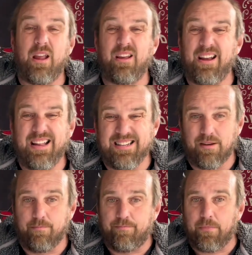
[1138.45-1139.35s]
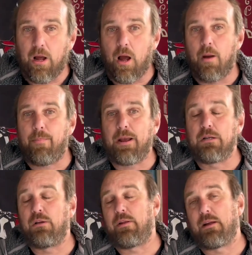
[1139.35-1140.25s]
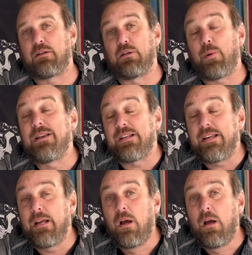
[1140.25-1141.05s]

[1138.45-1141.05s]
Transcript: and it isn't. Uh, back in two thousand twenty,